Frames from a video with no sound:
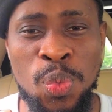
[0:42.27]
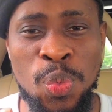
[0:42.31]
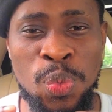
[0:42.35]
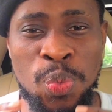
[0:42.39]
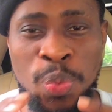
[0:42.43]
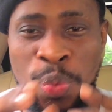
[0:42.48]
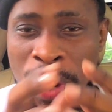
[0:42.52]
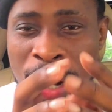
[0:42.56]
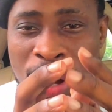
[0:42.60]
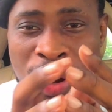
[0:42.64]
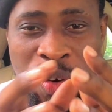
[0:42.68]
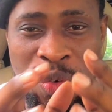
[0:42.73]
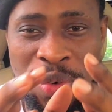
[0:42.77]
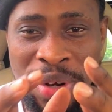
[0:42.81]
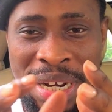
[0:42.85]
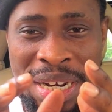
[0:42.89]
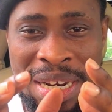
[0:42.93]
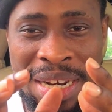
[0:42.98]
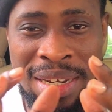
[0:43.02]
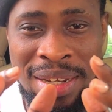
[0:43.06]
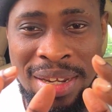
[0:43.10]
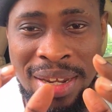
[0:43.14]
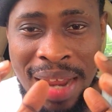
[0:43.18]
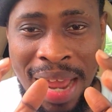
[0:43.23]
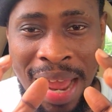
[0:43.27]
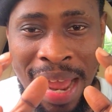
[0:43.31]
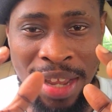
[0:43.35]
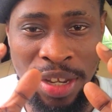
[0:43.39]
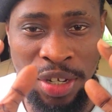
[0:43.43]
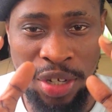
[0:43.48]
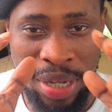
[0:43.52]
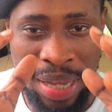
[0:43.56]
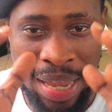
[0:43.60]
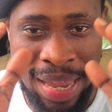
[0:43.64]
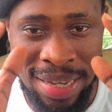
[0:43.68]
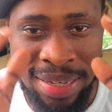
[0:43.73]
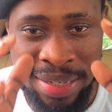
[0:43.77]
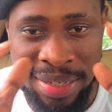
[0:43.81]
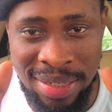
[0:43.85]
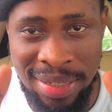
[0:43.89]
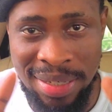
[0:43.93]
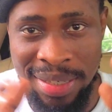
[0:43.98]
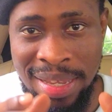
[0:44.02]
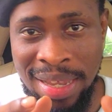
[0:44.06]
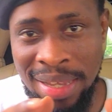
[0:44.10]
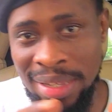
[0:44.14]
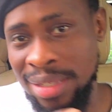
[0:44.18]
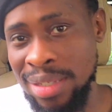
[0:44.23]
were not really
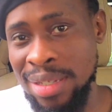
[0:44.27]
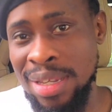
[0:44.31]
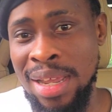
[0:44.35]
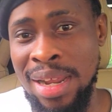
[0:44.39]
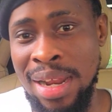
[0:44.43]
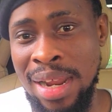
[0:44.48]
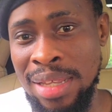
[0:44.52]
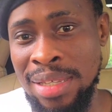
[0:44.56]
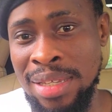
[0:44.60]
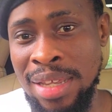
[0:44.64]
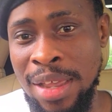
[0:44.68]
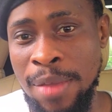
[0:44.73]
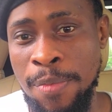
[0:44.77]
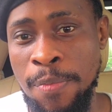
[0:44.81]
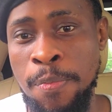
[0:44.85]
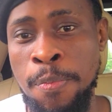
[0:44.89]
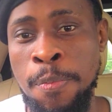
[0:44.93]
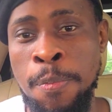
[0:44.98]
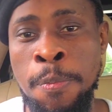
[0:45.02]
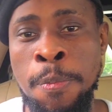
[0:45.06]
existent at that time.